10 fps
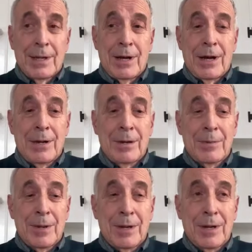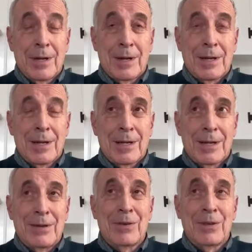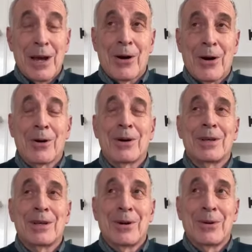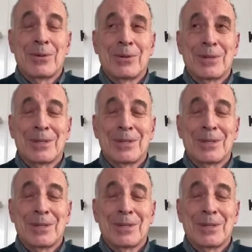Uh, even there, you know,